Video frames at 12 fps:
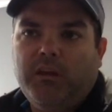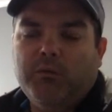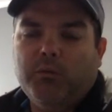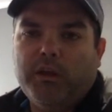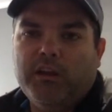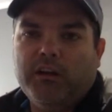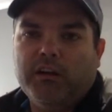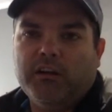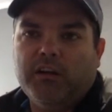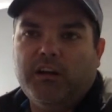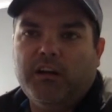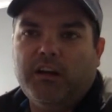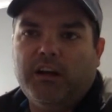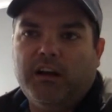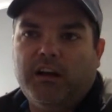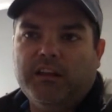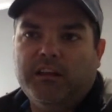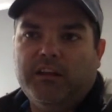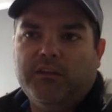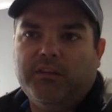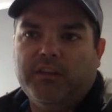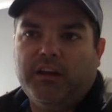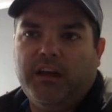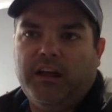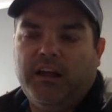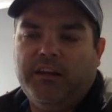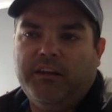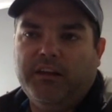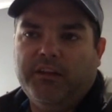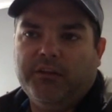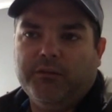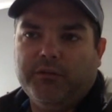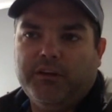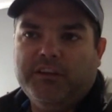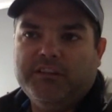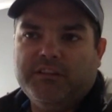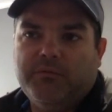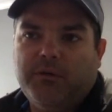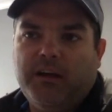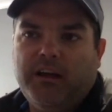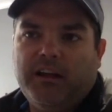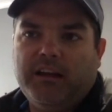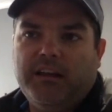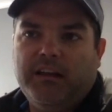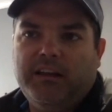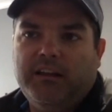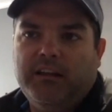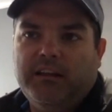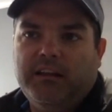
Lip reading: We are, another reason why